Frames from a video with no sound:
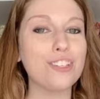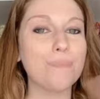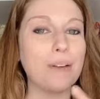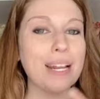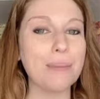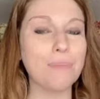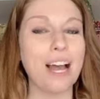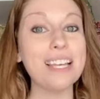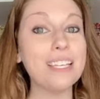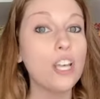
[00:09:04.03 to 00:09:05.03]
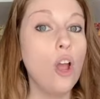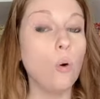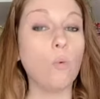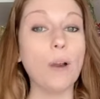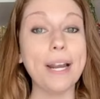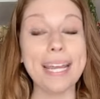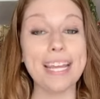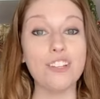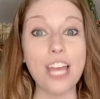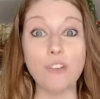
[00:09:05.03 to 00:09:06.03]
my writing process, writing
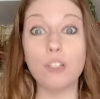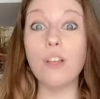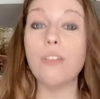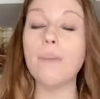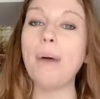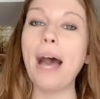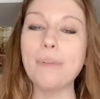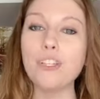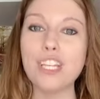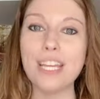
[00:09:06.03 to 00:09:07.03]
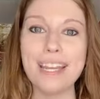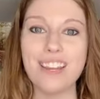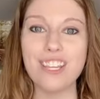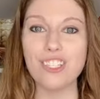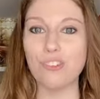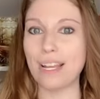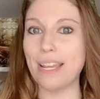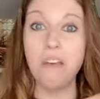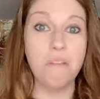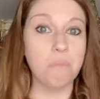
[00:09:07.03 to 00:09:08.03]
in general, the publishing
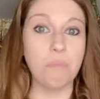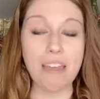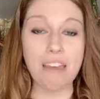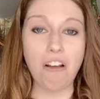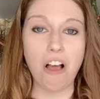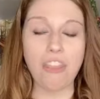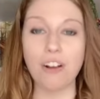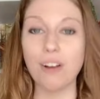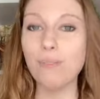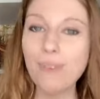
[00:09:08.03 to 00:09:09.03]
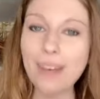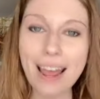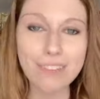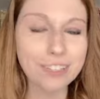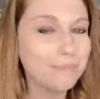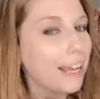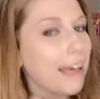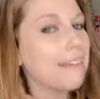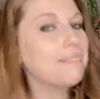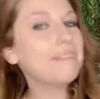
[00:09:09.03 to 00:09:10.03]
industry, being an author, whatever. Go
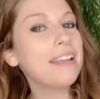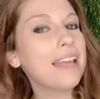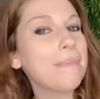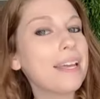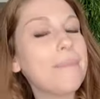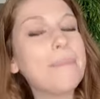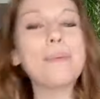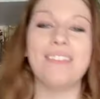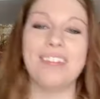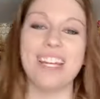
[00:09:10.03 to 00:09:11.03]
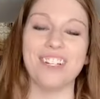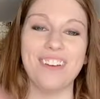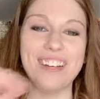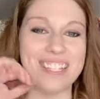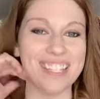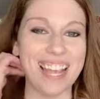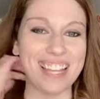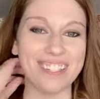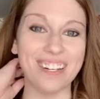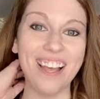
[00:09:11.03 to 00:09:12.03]
ahead, hit me up. I would love to get your questions
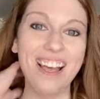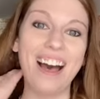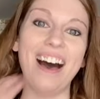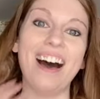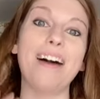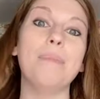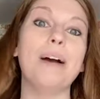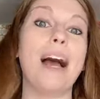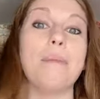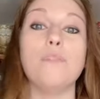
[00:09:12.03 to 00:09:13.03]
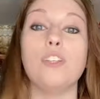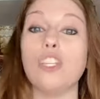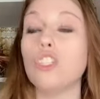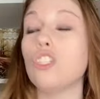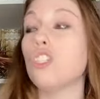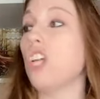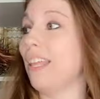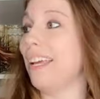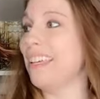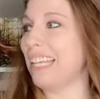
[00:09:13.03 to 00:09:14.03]
answered. Um, I'm just
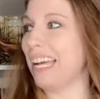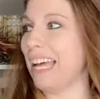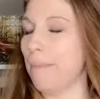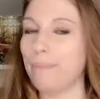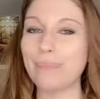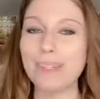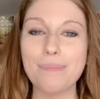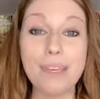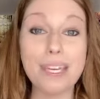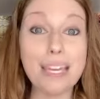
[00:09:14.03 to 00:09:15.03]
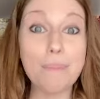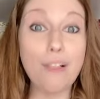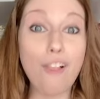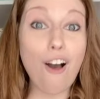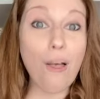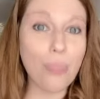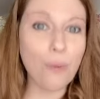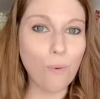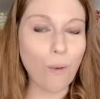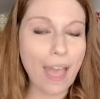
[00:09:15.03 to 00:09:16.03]
stalling because I got people on
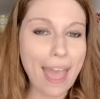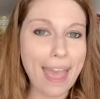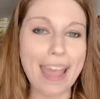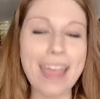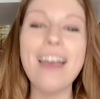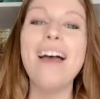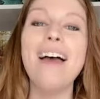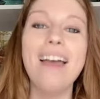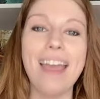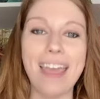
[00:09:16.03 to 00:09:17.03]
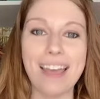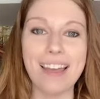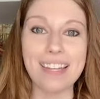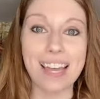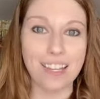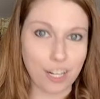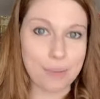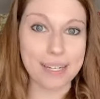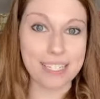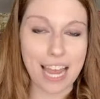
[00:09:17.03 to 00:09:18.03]
the way, and I got a little
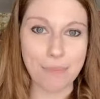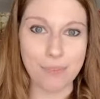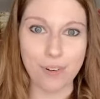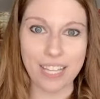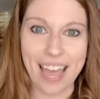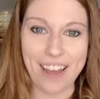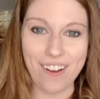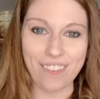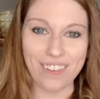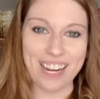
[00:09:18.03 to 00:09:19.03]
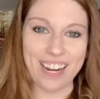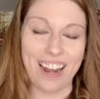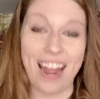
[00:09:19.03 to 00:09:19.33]
bit of time before they head over here.